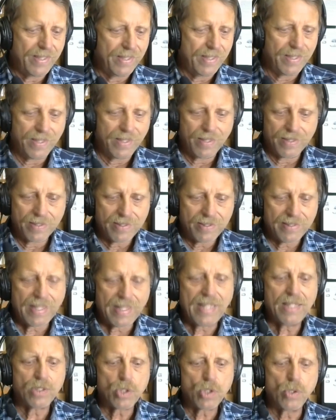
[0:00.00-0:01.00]
state
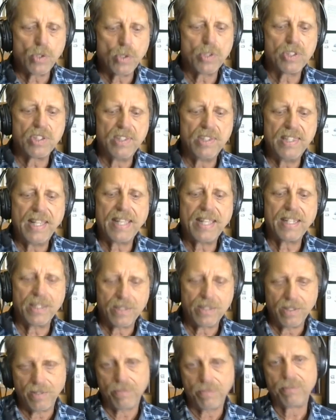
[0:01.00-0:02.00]
turns
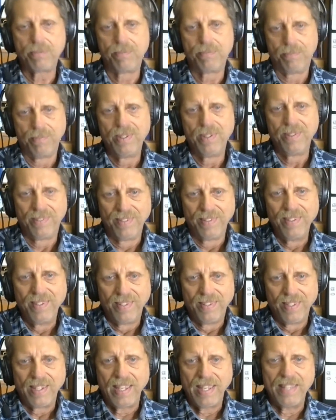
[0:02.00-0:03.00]
negative.
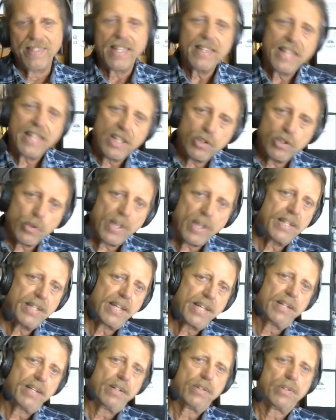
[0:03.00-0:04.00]
And then they drain that
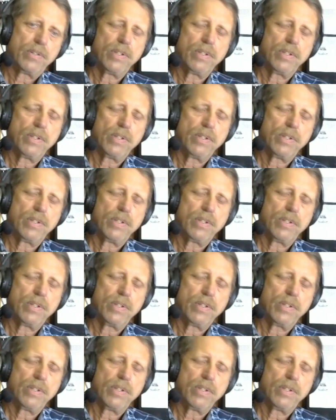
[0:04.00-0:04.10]
energy.